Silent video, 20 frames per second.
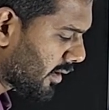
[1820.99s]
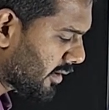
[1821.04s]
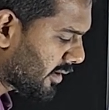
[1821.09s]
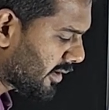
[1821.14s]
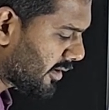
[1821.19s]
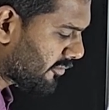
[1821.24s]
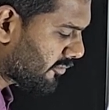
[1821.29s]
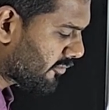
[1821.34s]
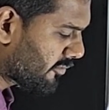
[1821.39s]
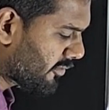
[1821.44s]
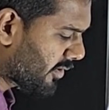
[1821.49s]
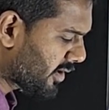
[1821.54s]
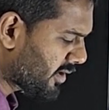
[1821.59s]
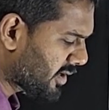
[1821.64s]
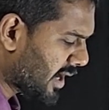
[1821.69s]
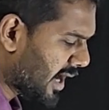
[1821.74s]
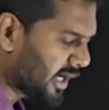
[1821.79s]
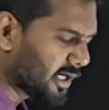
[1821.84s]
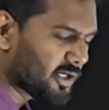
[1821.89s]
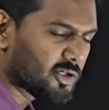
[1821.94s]

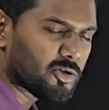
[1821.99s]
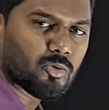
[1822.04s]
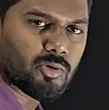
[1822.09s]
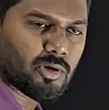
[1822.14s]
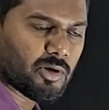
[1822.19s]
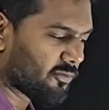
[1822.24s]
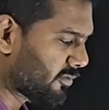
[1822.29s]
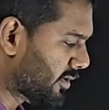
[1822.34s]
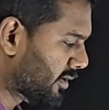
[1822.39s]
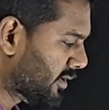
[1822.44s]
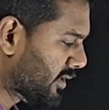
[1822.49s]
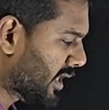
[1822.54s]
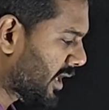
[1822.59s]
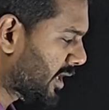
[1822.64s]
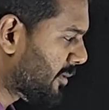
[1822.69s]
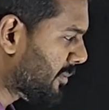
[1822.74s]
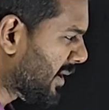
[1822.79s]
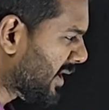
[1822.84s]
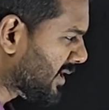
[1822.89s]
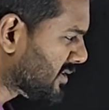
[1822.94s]
f1 and 2f1. The
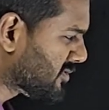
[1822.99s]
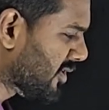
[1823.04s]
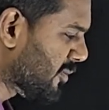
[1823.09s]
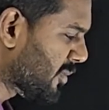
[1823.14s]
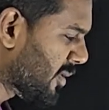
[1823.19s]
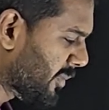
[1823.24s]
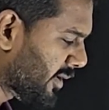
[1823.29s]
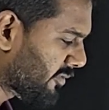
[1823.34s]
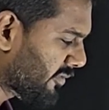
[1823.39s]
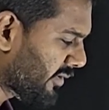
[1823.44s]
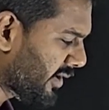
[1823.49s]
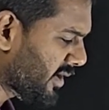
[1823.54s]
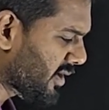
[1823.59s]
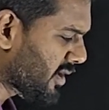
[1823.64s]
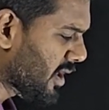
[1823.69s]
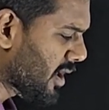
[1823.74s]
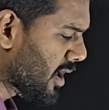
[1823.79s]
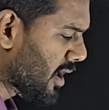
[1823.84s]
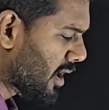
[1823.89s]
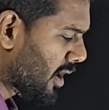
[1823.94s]
image will be
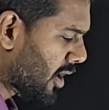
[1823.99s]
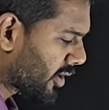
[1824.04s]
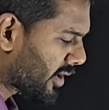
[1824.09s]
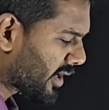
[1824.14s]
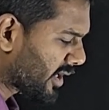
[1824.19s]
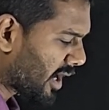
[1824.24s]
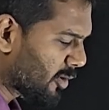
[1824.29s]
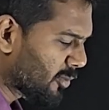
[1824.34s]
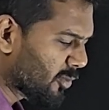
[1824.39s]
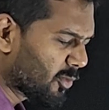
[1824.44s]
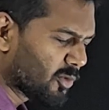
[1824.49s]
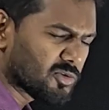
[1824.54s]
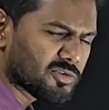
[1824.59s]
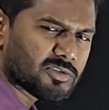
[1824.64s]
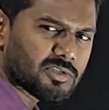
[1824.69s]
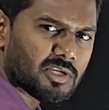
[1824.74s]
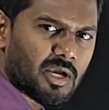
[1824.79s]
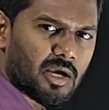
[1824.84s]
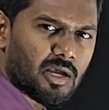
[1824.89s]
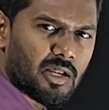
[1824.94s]
between, okay,
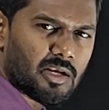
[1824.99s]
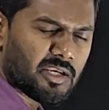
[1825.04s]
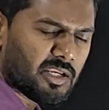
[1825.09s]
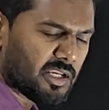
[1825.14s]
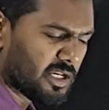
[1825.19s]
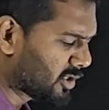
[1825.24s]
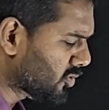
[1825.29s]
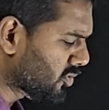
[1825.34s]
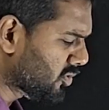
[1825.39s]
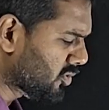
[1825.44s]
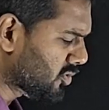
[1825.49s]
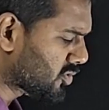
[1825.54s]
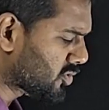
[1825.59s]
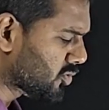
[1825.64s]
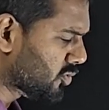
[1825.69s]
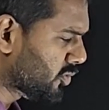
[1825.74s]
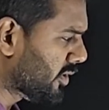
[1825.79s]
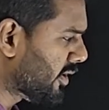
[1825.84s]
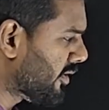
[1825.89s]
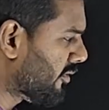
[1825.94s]
almost near to
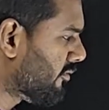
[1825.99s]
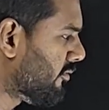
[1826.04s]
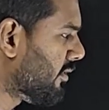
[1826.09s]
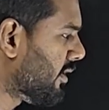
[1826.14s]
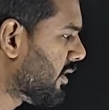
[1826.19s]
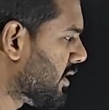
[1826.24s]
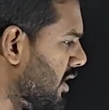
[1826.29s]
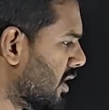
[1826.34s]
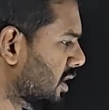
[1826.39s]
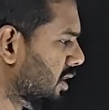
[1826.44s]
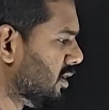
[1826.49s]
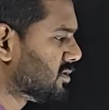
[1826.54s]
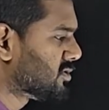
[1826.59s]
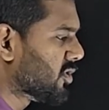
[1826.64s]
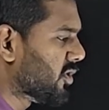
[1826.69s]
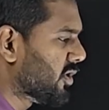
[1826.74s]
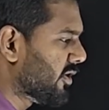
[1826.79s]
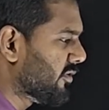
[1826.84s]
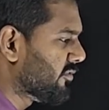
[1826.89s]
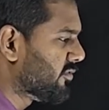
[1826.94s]
2f1.
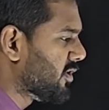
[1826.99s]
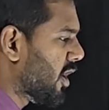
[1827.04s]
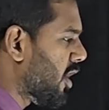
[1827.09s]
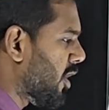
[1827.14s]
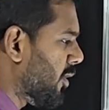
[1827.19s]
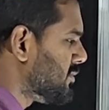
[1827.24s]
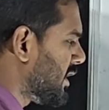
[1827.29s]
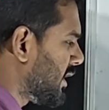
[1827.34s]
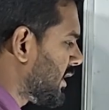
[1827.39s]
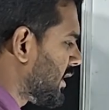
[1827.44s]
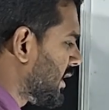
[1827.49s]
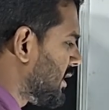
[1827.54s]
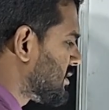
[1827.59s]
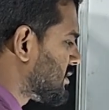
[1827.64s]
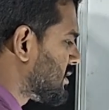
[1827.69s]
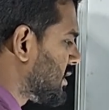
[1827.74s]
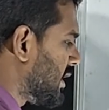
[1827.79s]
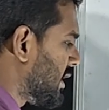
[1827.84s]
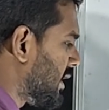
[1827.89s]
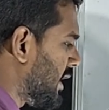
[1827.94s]
So if the object
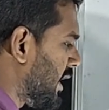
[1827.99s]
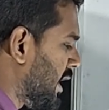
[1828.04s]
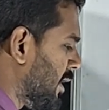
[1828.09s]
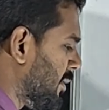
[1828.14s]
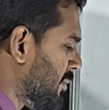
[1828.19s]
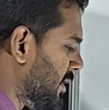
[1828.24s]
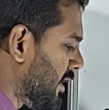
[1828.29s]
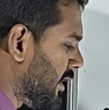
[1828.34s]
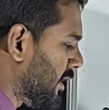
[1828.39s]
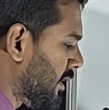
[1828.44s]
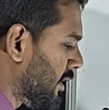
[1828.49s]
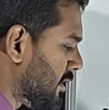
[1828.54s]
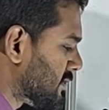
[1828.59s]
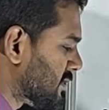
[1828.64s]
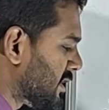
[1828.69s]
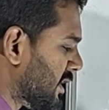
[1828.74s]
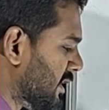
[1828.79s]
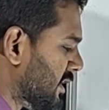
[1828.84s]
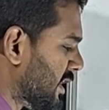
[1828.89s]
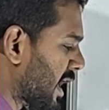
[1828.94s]
is ab,
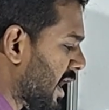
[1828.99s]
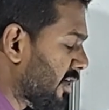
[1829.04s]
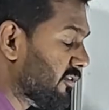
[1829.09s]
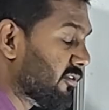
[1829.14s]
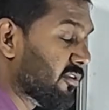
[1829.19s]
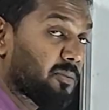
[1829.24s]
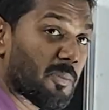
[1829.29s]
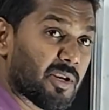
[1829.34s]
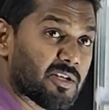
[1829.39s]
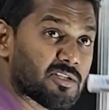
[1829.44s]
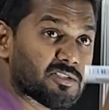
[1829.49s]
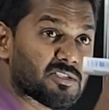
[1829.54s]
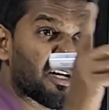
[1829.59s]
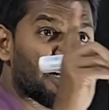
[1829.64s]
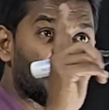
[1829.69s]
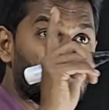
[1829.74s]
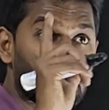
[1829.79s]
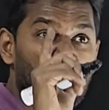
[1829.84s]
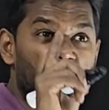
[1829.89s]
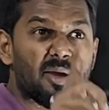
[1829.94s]
see they have
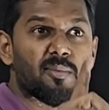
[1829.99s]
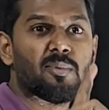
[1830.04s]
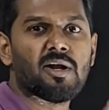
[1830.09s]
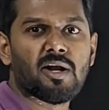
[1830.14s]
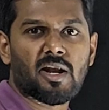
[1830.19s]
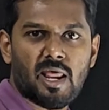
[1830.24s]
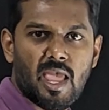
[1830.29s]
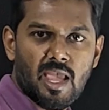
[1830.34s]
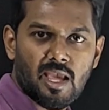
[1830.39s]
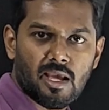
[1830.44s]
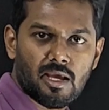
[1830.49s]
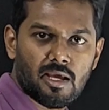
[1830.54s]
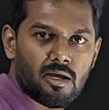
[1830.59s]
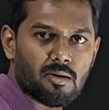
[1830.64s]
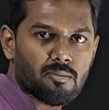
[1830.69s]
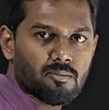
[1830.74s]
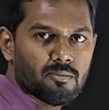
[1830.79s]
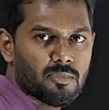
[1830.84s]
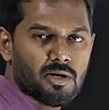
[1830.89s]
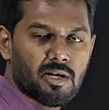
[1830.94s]
mentioned labeled
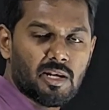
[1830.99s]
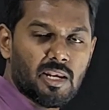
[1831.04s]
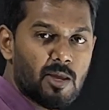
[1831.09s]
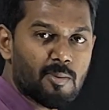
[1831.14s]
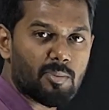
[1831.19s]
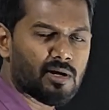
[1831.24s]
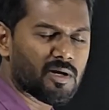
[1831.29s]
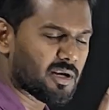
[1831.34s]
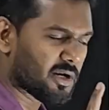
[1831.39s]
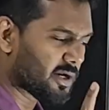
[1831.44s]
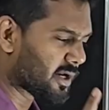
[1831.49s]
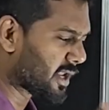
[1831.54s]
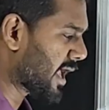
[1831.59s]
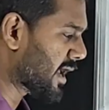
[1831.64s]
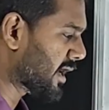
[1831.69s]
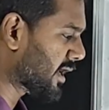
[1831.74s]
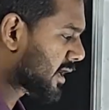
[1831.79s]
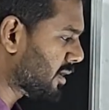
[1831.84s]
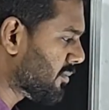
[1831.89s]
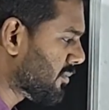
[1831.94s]

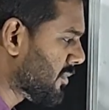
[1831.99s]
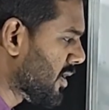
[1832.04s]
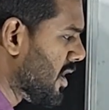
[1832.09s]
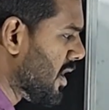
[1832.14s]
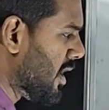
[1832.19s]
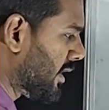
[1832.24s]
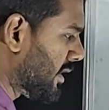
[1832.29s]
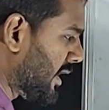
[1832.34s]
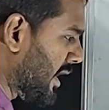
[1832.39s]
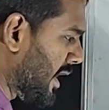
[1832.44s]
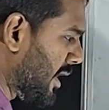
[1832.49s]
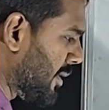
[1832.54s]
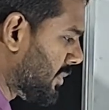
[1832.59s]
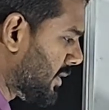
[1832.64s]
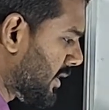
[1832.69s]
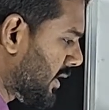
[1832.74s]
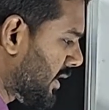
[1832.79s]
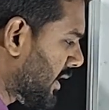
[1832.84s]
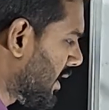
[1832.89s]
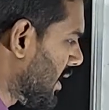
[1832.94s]
diagram ab,
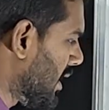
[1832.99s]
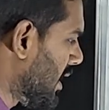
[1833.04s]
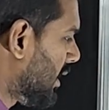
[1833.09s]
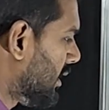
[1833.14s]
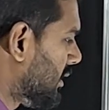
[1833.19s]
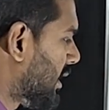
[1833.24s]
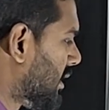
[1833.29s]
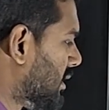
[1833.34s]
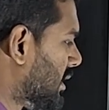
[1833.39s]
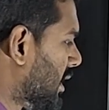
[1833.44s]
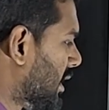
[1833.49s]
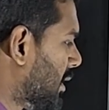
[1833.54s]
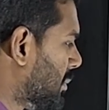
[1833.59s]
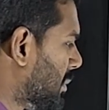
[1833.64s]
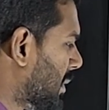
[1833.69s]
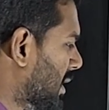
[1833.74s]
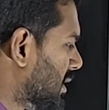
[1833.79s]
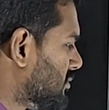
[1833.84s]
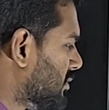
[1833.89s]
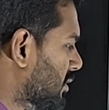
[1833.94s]
then the
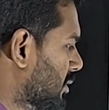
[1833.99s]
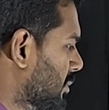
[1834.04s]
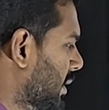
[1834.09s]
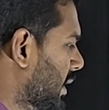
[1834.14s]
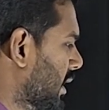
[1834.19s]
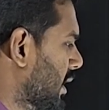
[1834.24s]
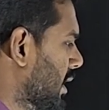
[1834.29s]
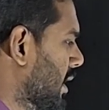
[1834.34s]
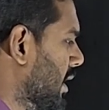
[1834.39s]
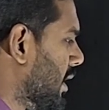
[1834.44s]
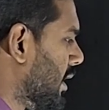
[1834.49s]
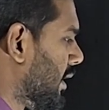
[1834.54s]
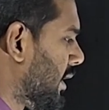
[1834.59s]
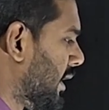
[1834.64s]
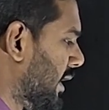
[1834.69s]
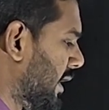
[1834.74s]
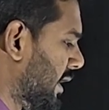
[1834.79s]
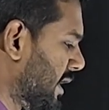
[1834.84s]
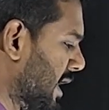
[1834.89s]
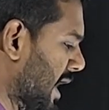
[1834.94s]
image will be
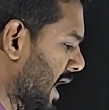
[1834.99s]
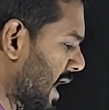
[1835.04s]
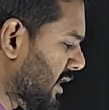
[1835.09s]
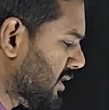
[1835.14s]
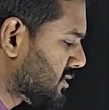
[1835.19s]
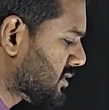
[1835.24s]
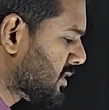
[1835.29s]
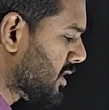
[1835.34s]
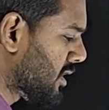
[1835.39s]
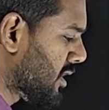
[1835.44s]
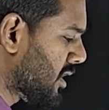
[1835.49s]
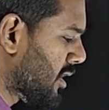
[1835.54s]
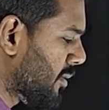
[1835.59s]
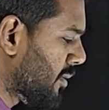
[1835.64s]
a dash